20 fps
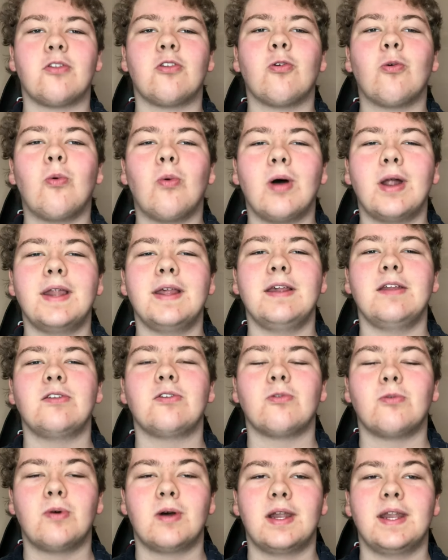
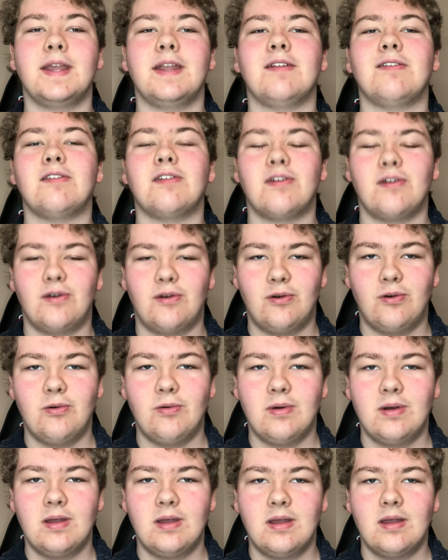2022
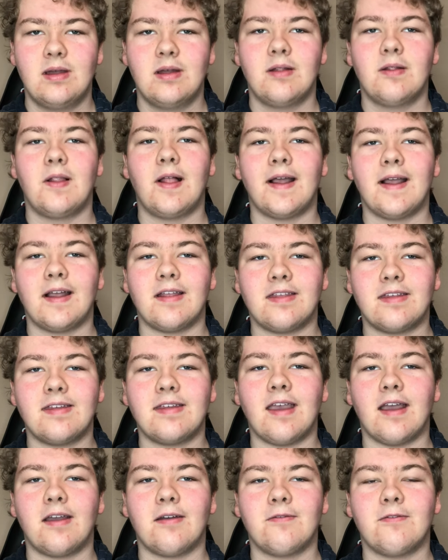like a
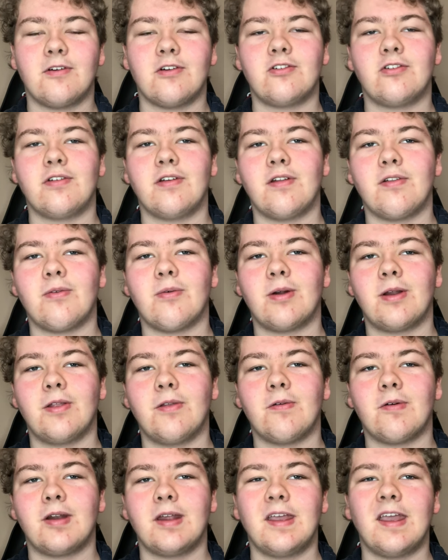second version of
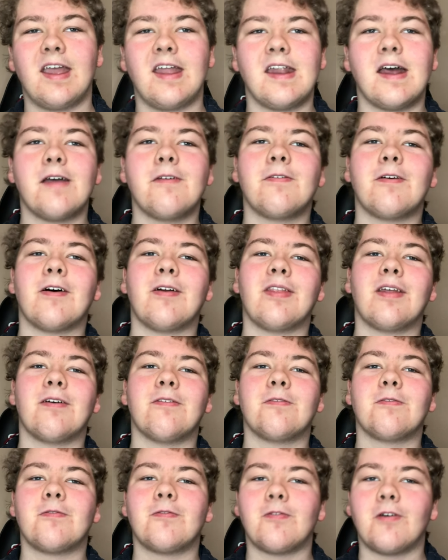2020 and i found that
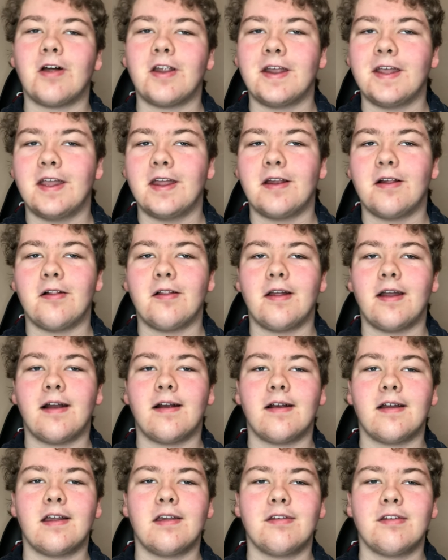funny and
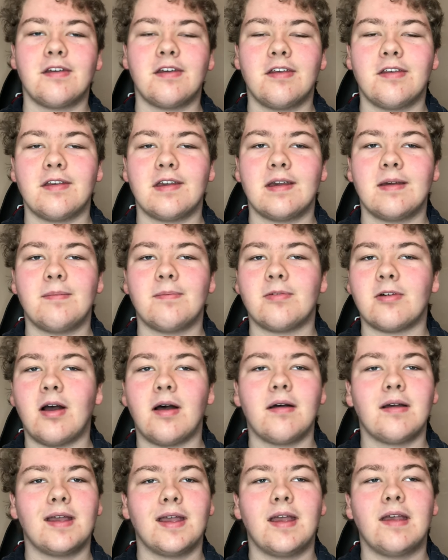hilarious because it
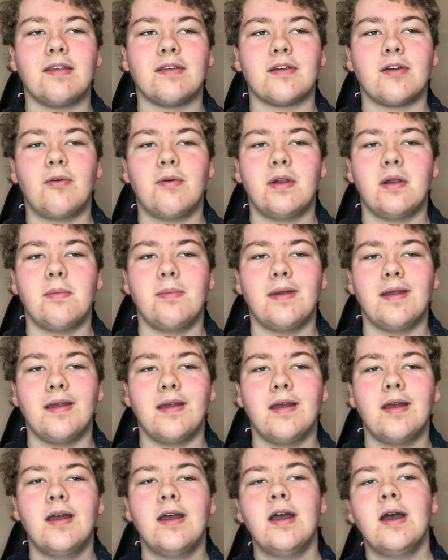probably is going to be
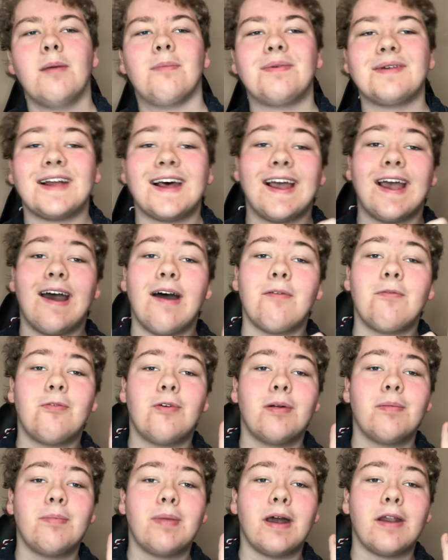but i have
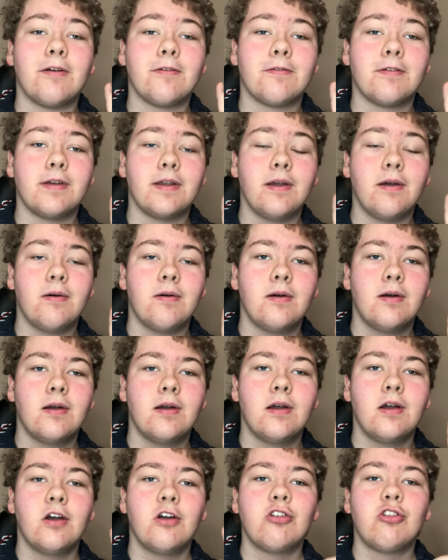one better for you
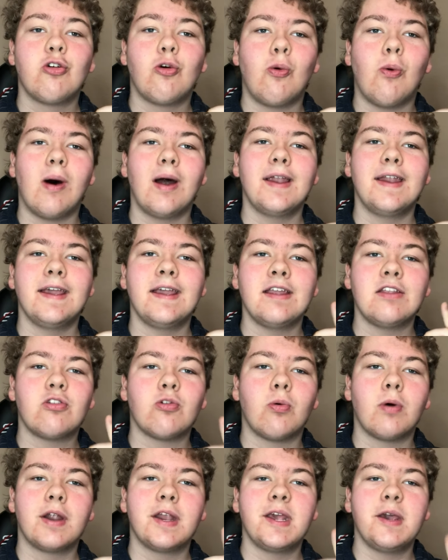
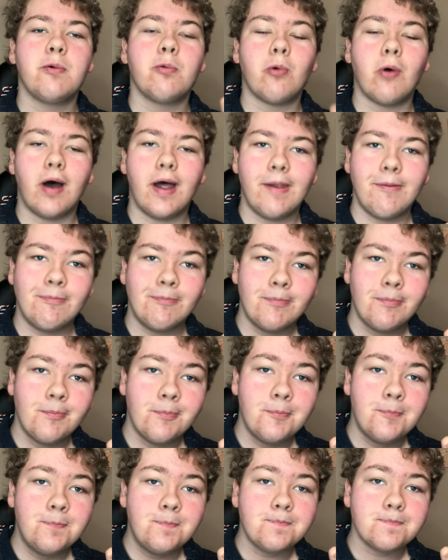2021
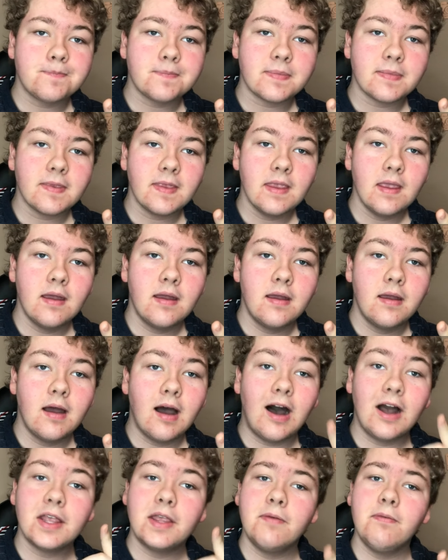
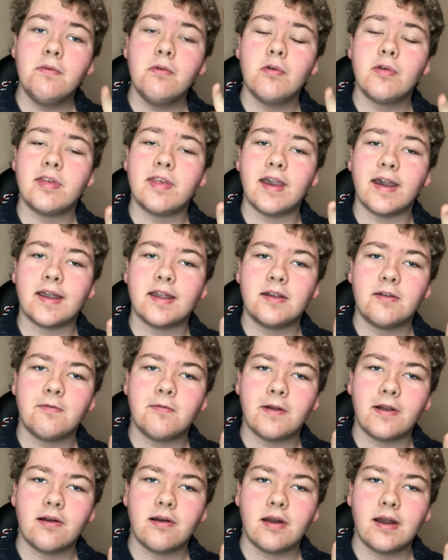i'll give you a second to
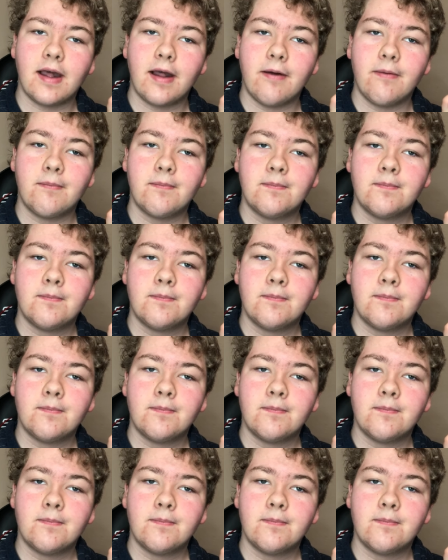figure it out